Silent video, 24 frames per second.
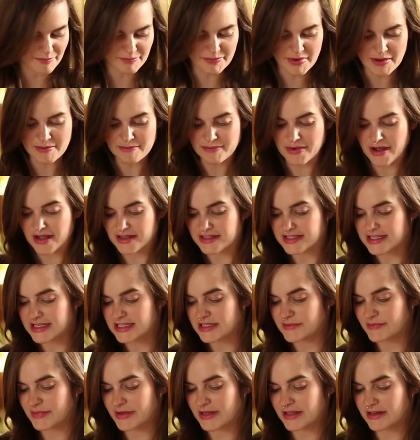BumpBox
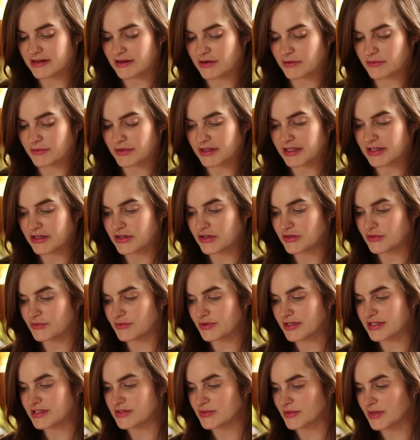has been a really good
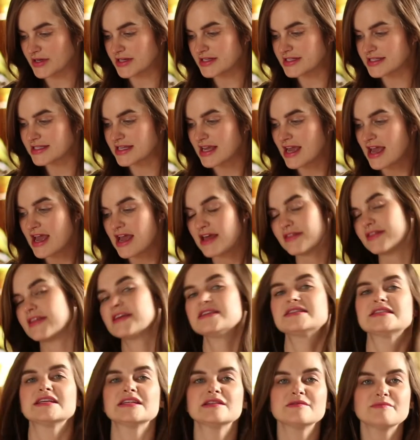resource. They
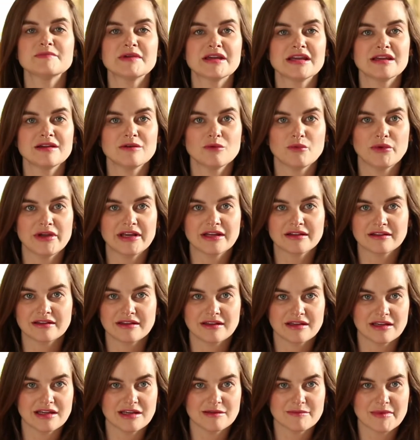send me
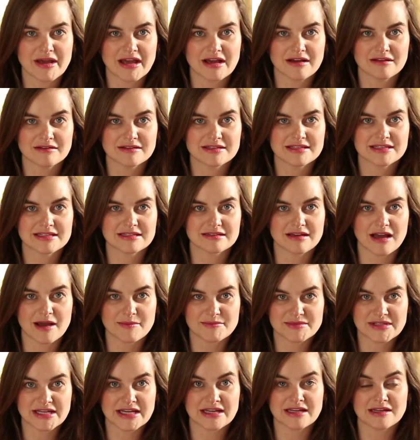weekly emails
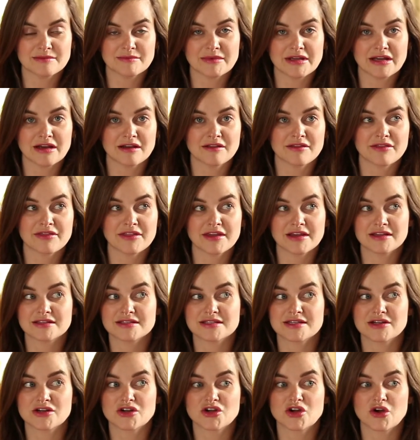updating me on
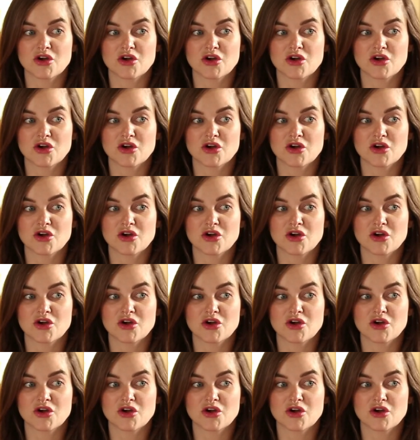things that are